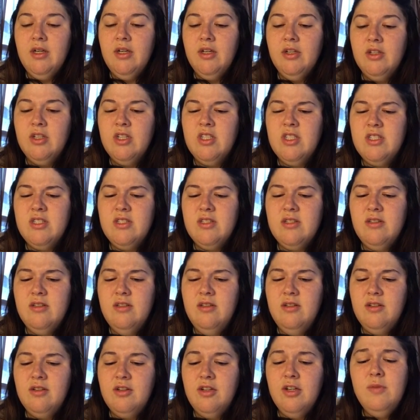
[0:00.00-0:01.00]
Could
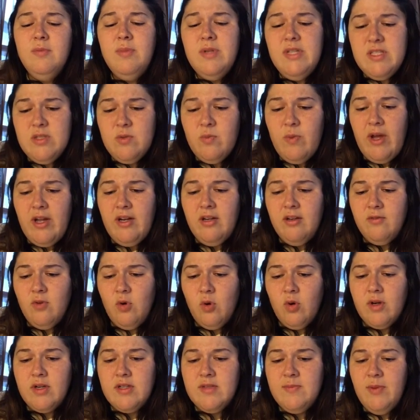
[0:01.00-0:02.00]
could be sweat, of
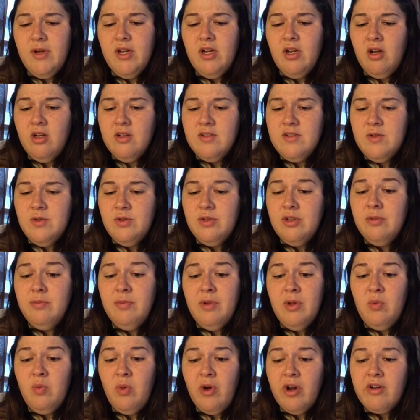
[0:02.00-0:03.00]
course, but also could
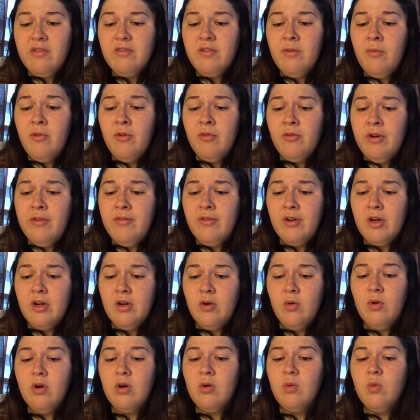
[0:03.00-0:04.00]
be water from the river,
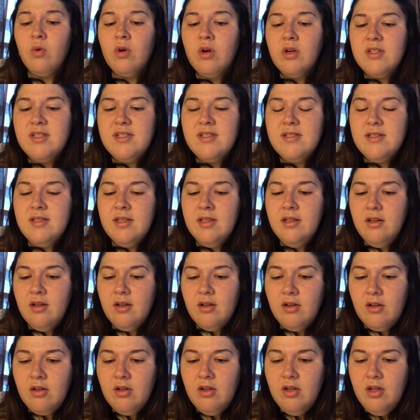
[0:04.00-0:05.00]
or worse
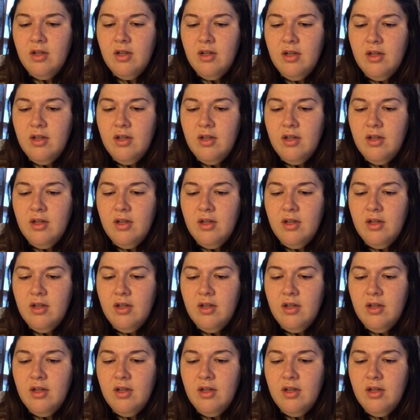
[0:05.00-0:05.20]
still,